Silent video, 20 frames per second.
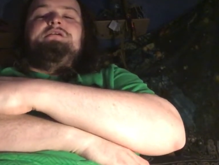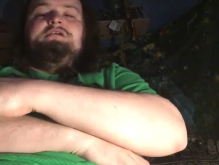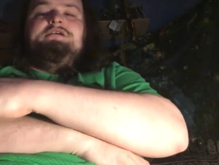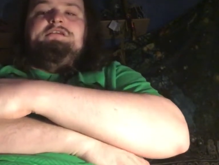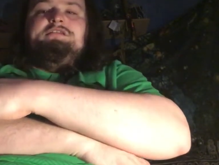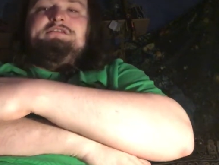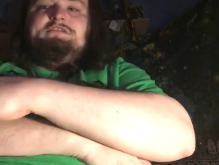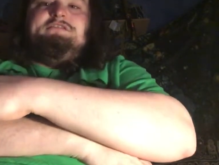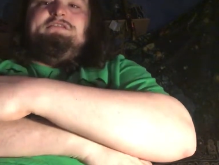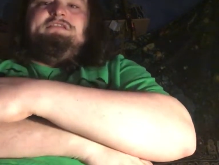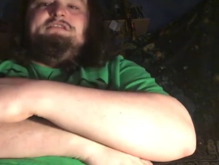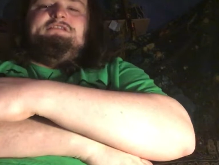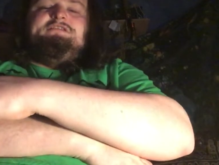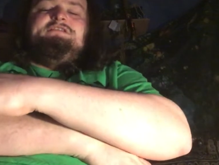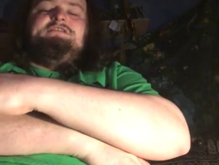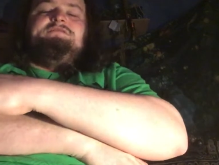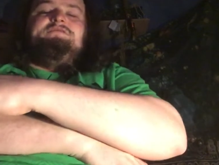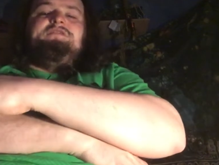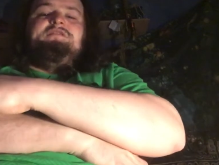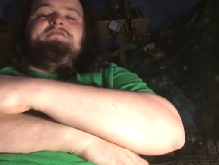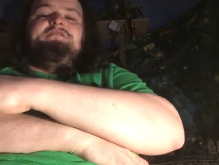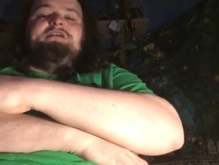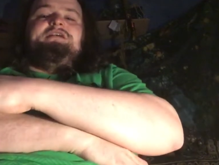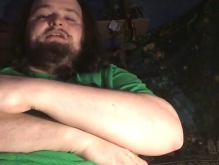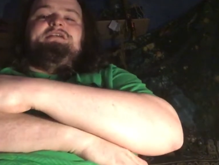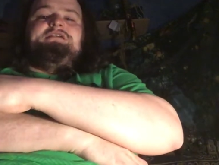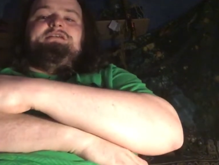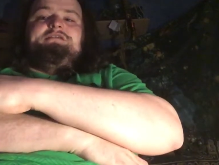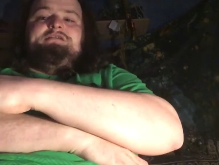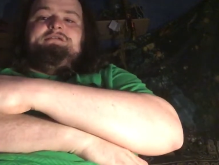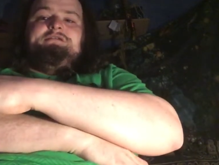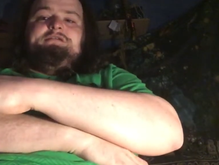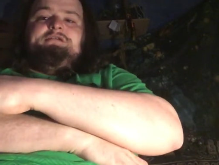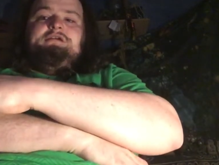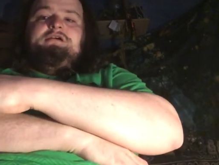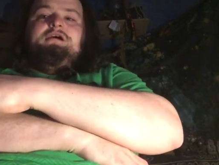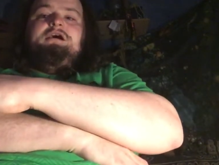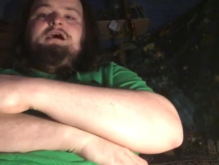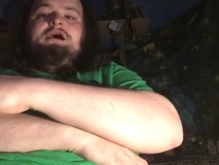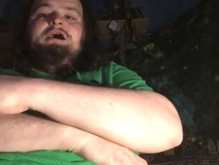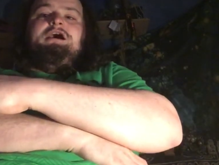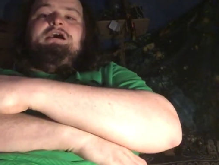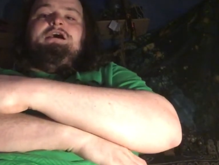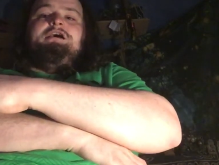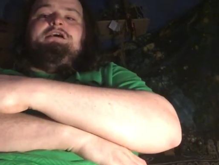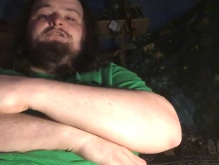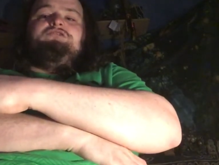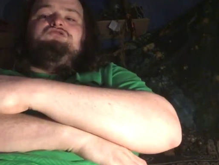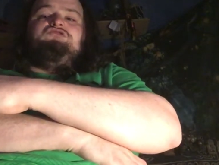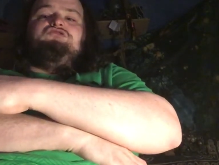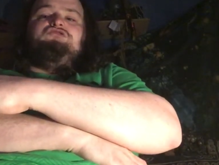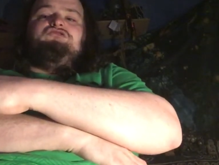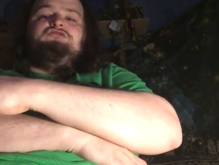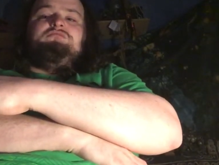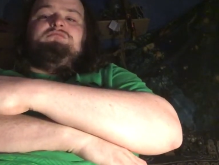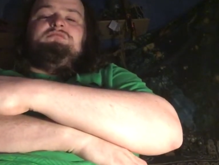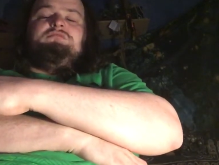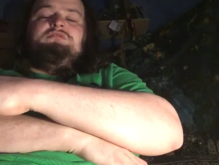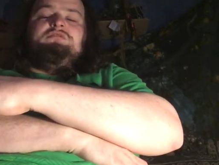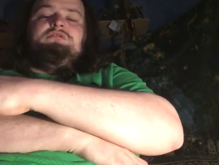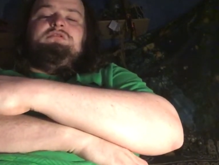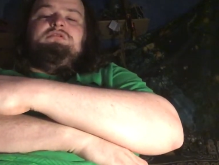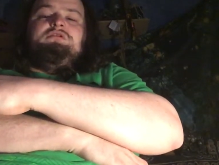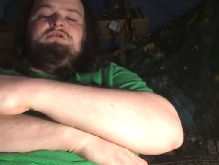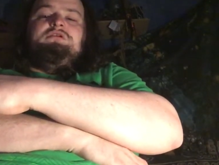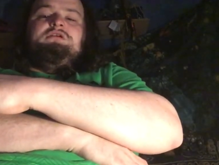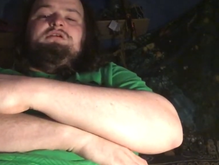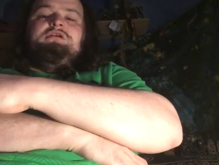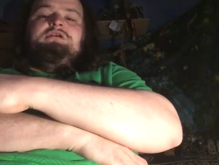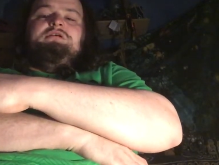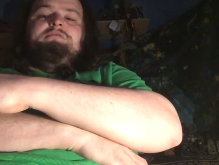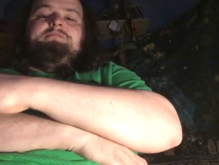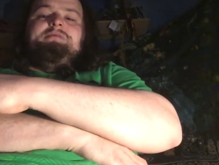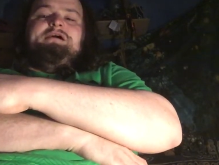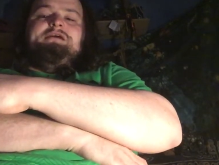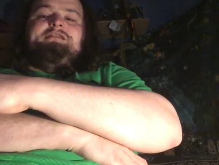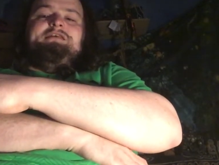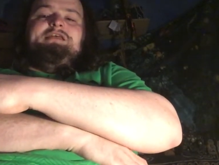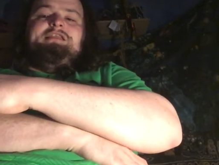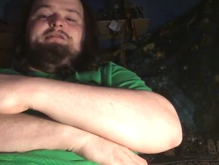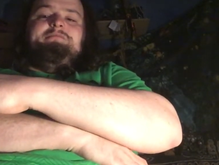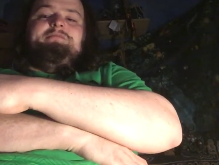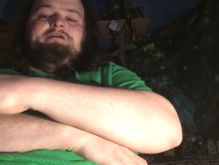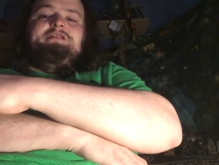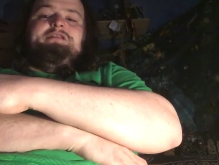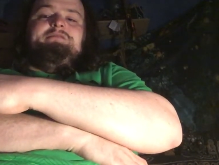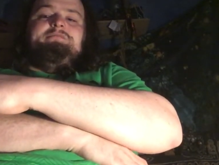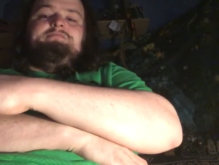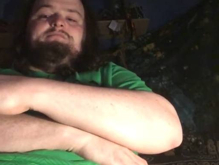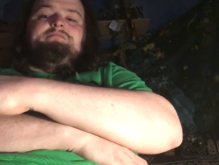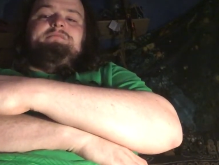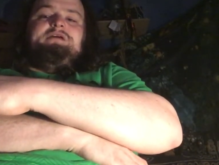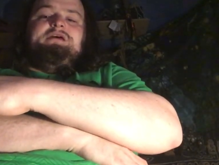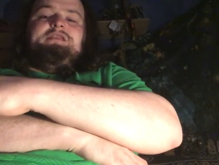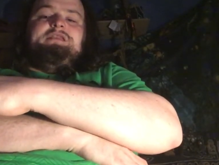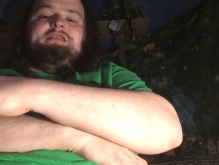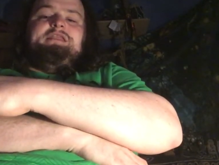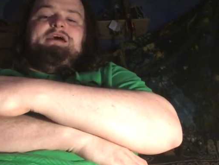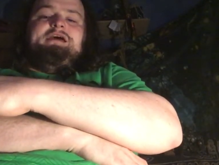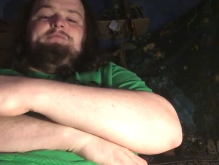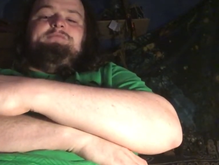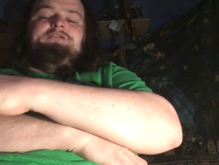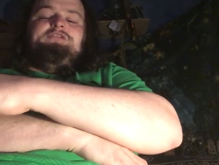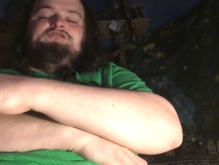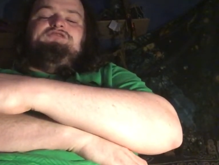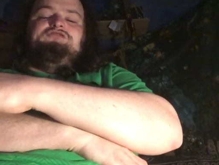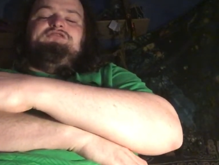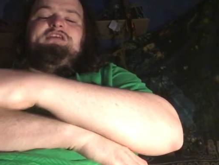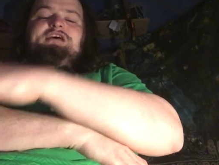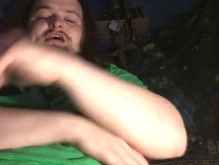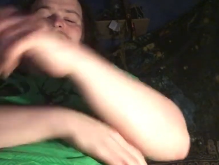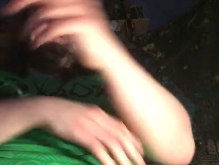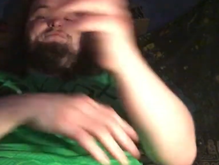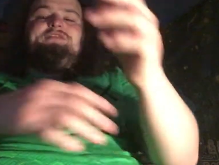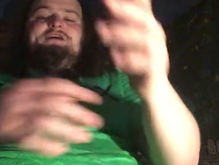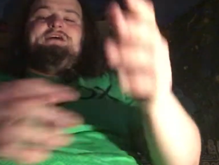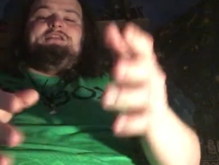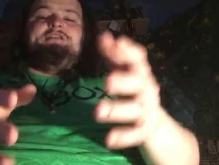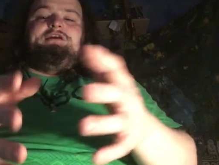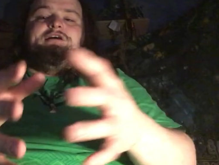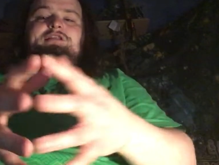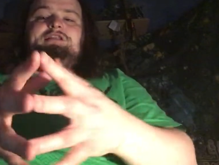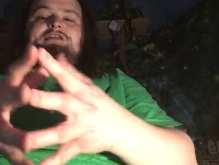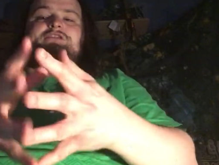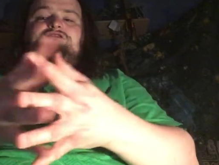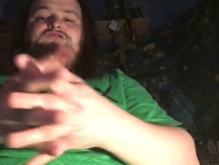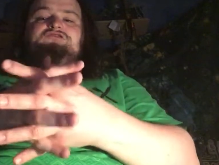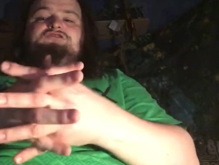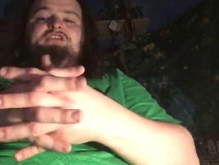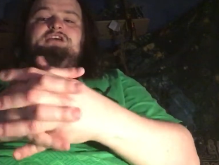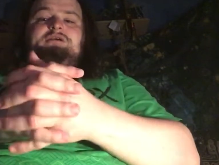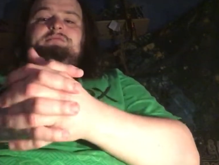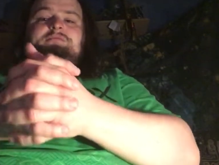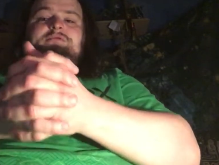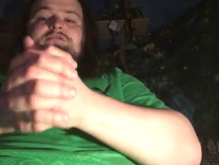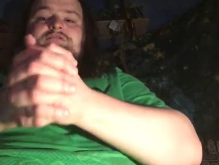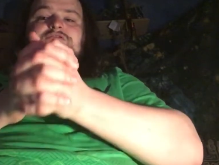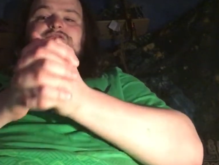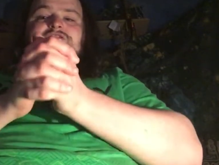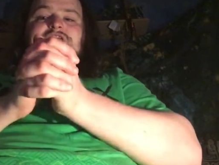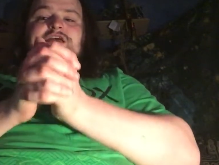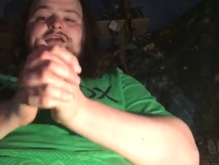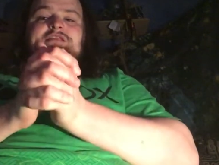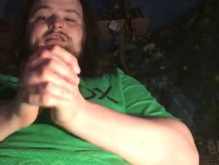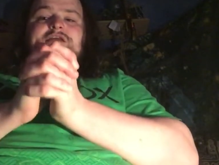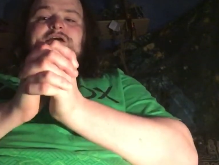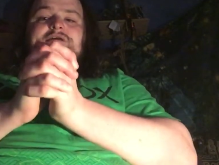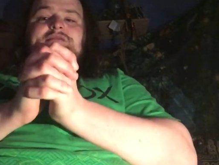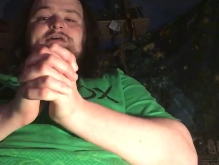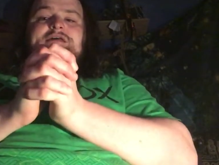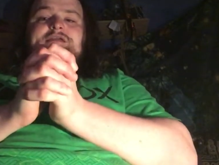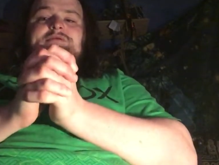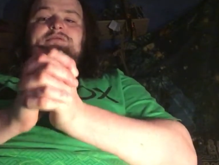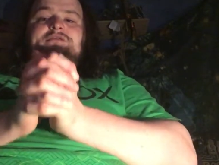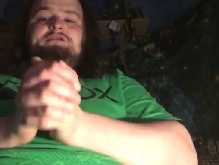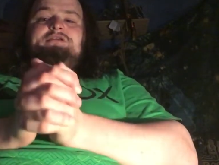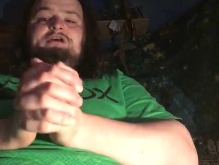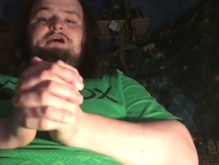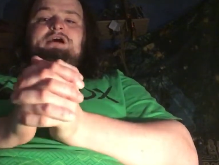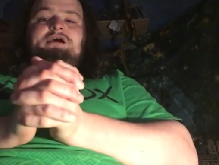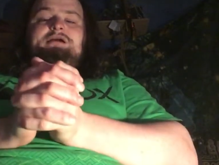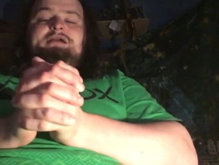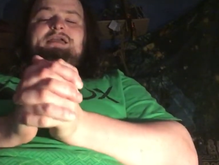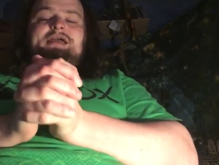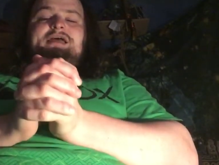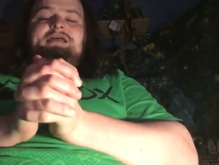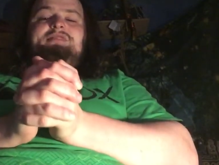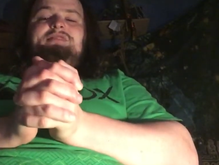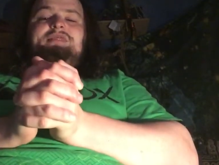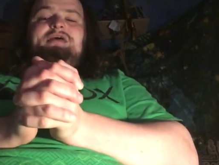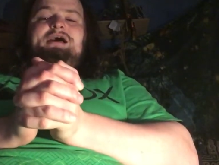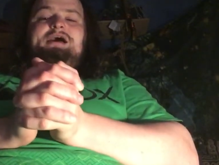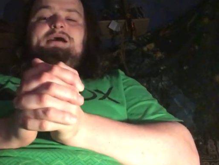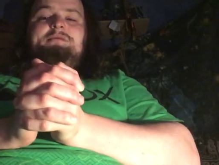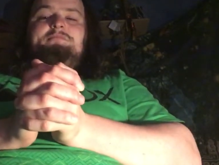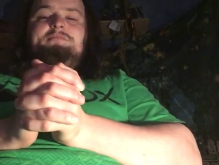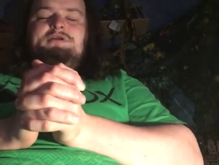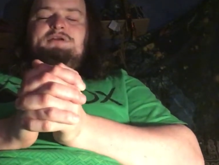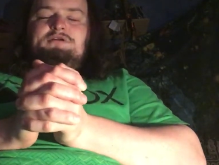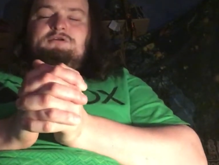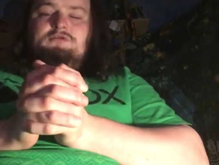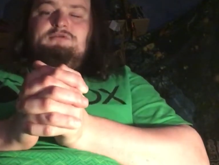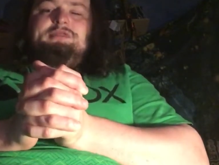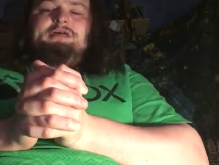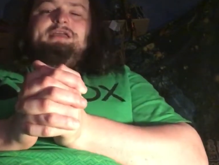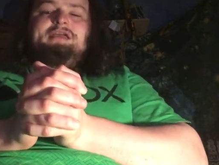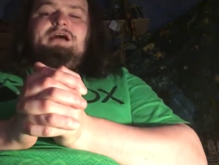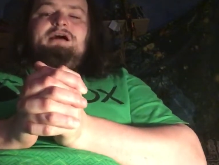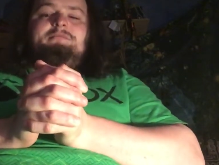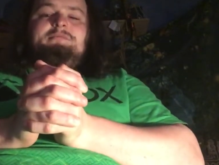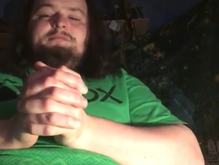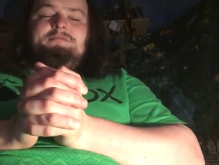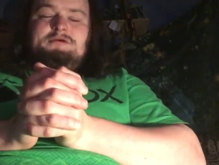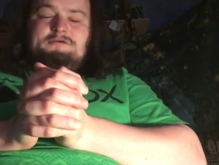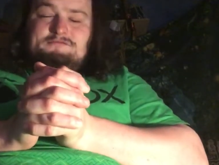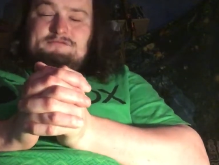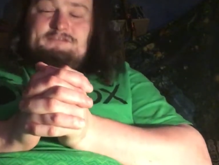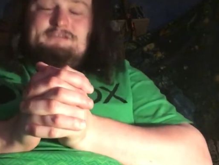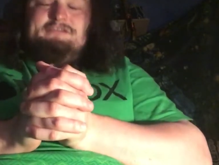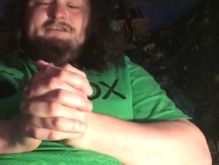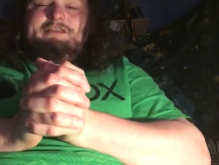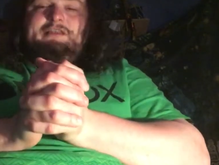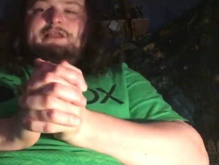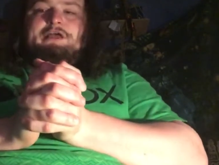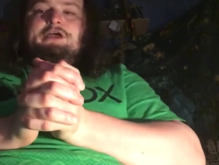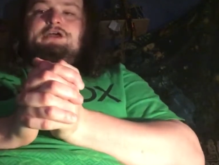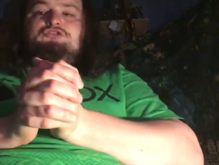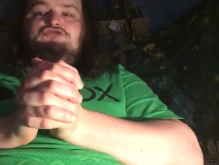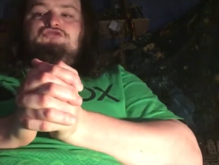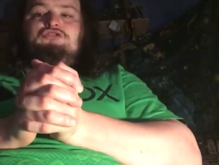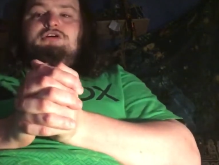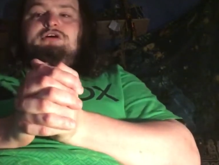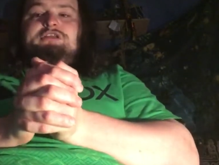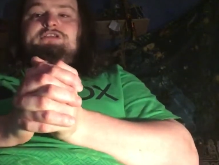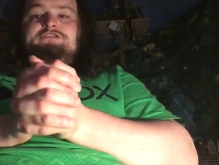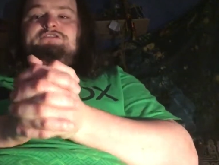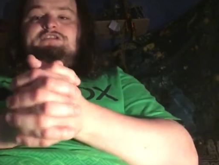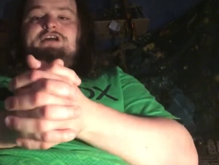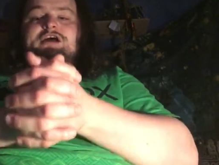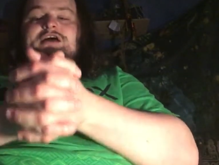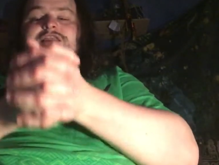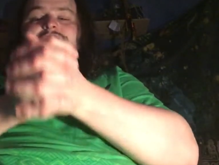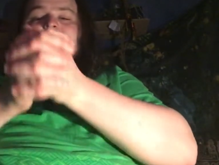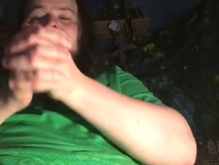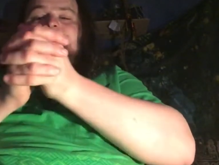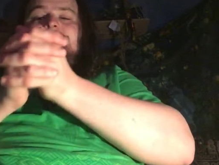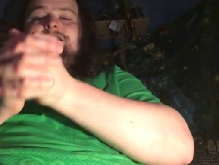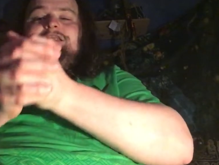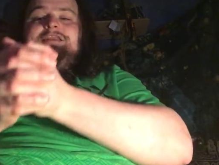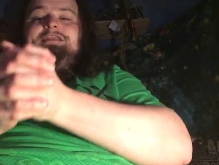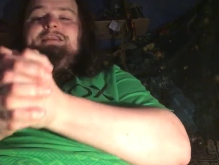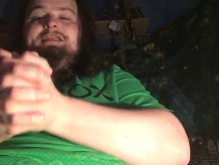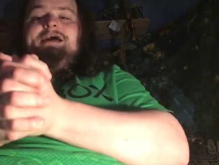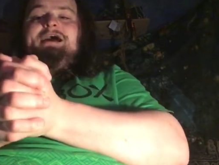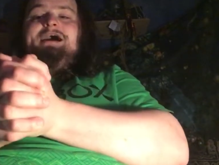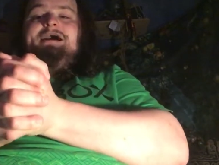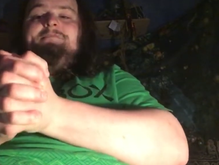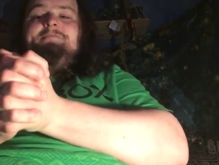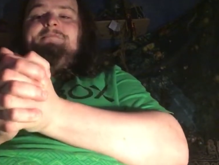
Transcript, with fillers: It's it's a very harsh, bad element, and they wish to have that knowledge. So because they know they can't get that, or they can't be bothered to learn, try and start learning that,